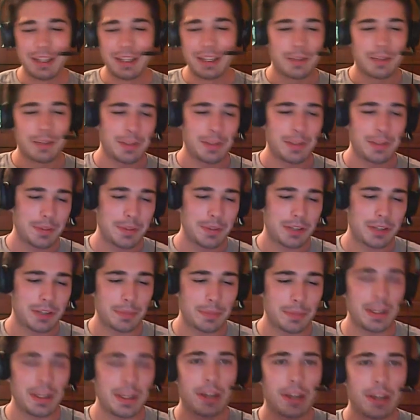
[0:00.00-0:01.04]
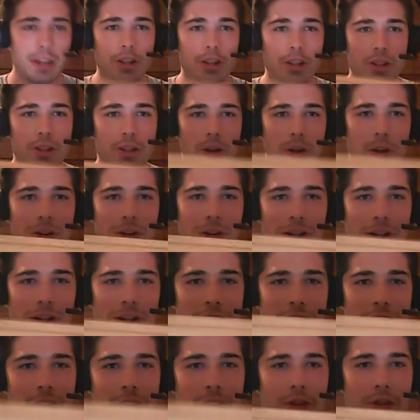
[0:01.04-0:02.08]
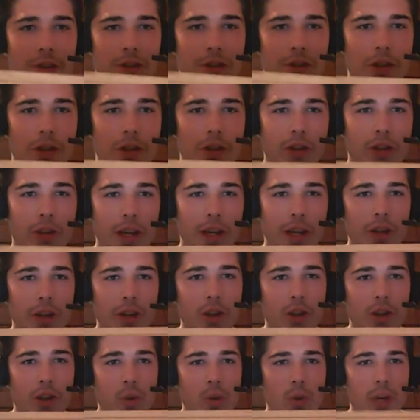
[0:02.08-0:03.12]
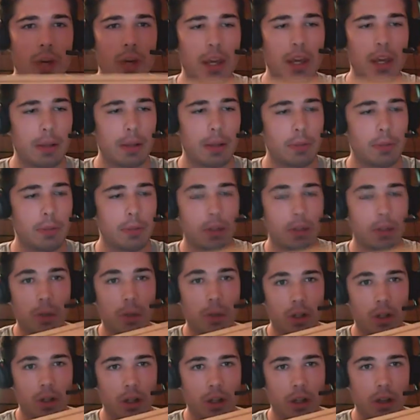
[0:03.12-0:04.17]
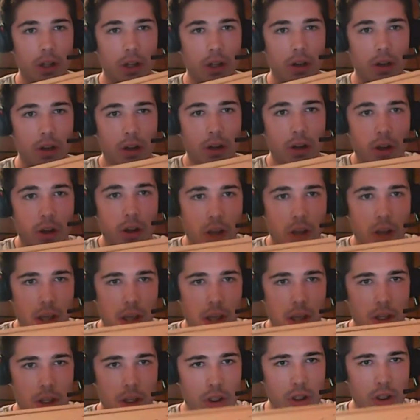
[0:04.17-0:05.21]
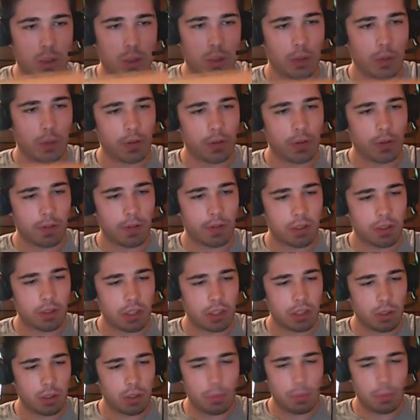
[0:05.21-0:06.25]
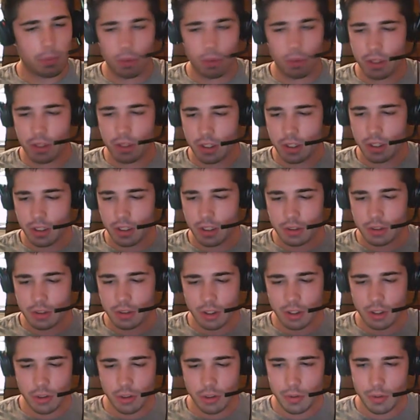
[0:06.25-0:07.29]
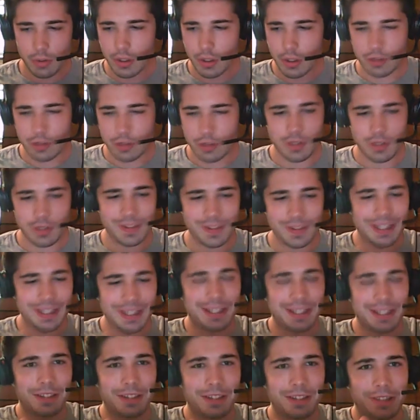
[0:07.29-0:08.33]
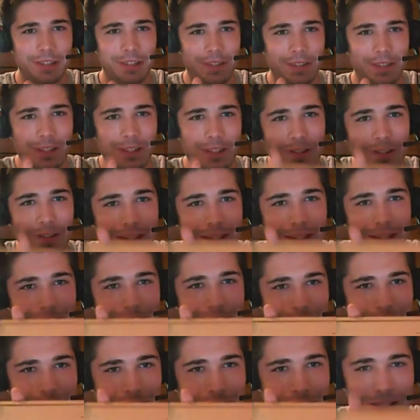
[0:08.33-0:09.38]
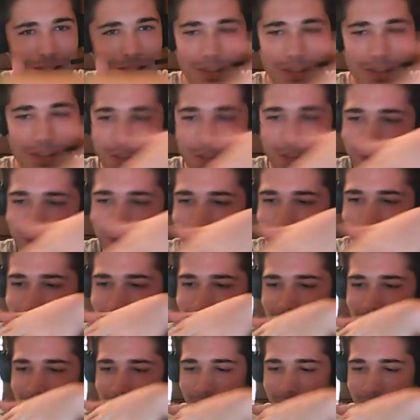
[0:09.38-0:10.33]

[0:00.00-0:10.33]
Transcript: On the pin drop. But yeah, so here it is. Here's a good look at it. You put the ball on here, and then you can swivel it around just like a little bowling thing. So there's even little gutters and grooves in it.